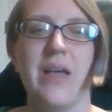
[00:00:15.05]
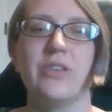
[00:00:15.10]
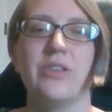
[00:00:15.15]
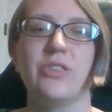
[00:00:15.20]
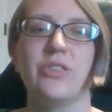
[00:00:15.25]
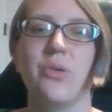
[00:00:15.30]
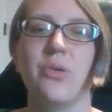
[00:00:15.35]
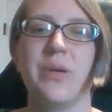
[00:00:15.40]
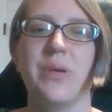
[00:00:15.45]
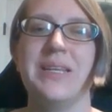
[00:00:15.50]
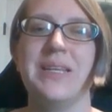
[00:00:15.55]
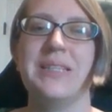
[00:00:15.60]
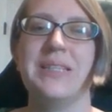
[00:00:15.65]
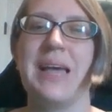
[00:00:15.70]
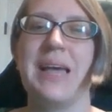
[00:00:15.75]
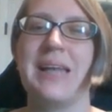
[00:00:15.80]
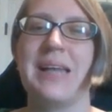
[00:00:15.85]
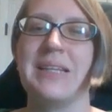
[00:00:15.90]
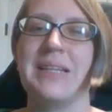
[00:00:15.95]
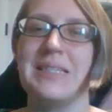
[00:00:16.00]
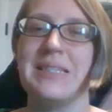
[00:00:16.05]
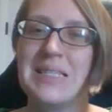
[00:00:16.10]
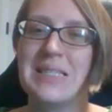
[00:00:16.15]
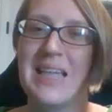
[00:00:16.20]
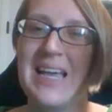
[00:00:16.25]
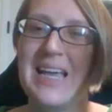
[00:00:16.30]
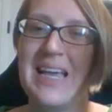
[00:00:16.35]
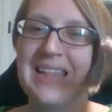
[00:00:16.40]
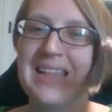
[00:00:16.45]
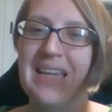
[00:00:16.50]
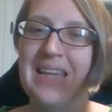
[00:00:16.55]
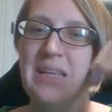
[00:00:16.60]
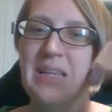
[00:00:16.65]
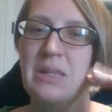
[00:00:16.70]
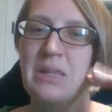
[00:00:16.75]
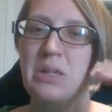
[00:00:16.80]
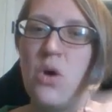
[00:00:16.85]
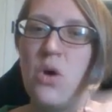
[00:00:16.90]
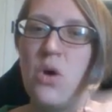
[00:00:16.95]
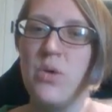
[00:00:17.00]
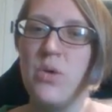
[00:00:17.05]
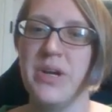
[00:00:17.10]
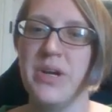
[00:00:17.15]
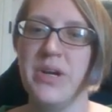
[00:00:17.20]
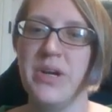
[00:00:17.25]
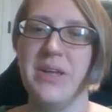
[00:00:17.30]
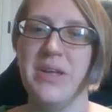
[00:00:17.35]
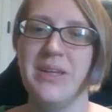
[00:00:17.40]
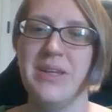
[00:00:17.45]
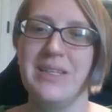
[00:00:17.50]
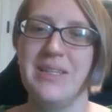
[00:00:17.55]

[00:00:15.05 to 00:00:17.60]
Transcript: so it is at a slightly lower